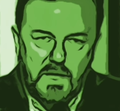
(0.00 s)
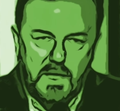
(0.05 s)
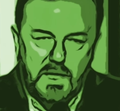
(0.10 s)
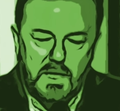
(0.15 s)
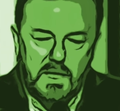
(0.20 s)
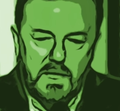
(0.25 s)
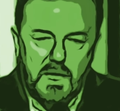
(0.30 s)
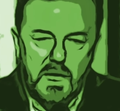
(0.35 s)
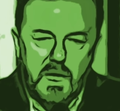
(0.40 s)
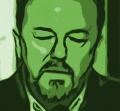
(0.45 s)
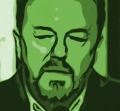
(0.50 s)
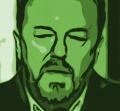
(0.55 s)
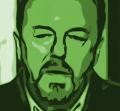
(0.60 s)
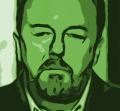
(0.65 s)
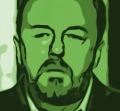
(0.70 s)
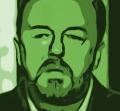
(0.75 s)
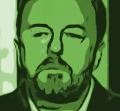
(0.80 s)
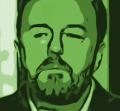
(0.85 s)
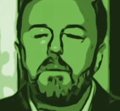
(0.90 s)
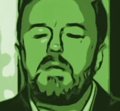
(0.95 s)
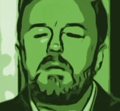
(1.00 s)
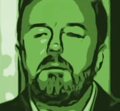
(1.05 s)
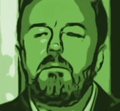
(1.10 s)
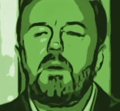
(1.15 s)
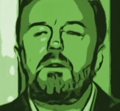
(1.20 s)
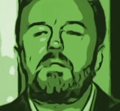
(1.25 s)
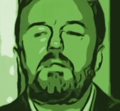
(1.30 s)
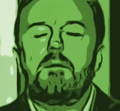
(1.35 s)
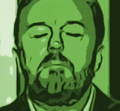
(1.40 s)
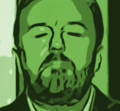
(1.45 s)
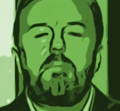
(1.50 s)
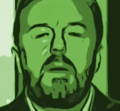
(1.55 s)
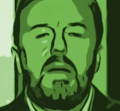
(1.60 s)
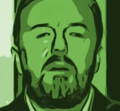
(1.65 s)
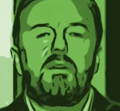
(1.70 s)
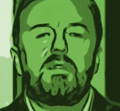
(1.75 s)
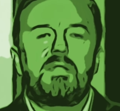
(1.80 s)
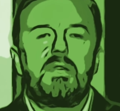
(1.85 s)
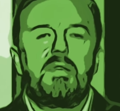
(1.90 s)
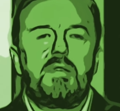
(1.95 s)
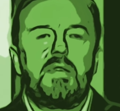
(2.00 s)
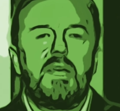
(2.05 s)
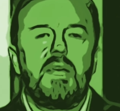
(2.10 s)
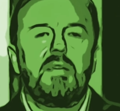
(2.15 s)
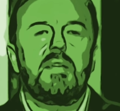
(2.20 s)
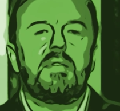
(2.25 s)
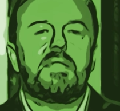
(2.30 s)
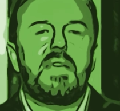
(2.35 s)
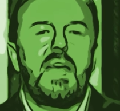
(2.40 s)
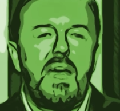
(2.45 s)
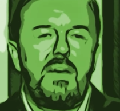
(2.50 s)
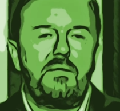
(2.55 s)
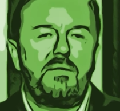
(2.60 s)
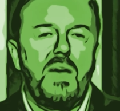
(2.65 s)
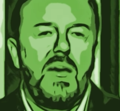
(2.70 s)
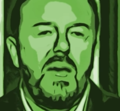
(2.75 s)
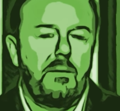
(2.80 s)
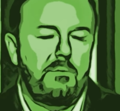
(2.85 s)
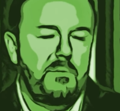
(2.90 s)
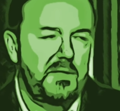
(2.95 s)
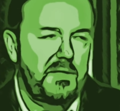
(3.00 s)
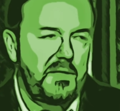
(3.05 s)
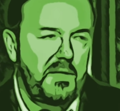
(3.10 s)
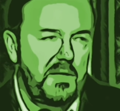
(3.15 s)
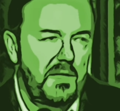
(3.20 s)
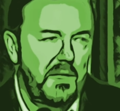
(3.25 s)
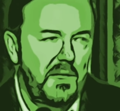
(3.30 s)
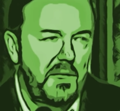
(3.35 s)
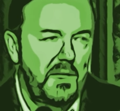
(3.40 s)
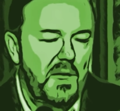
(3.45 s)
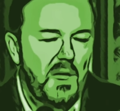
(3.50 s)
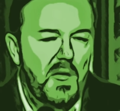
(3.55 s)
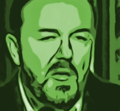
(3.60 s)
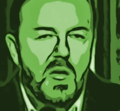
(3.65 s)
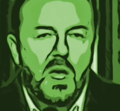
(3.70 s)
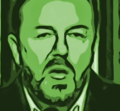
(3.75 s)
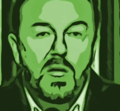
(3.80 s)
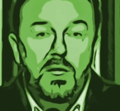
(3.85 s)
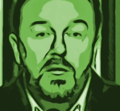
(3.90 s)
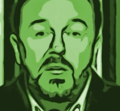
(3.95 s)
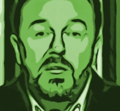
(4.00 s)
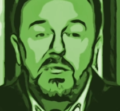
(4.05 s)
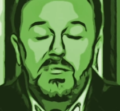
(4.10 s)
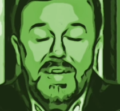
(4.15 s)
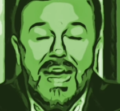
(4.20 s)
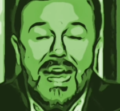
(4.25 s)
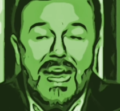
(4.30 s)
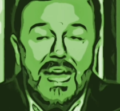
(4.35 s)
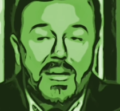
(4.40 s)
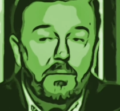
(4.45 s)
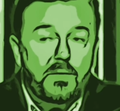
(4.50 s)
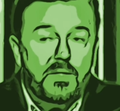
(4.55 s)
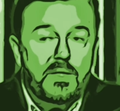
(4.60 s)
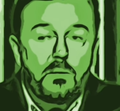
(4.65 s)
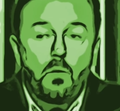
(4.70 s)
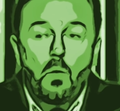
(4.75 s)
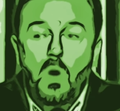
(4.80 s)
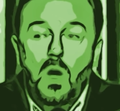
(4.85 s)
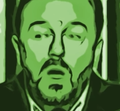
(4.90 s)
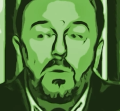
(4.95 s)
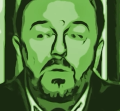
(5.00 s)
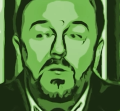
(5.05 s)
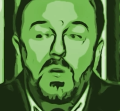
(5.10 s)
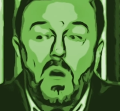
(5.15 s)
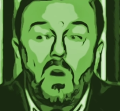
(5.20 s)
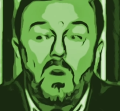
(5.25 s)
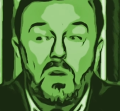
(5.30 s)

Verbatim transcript: okay? That must be the most embarrassing thing that's ever happened to her. And her dad was in Wild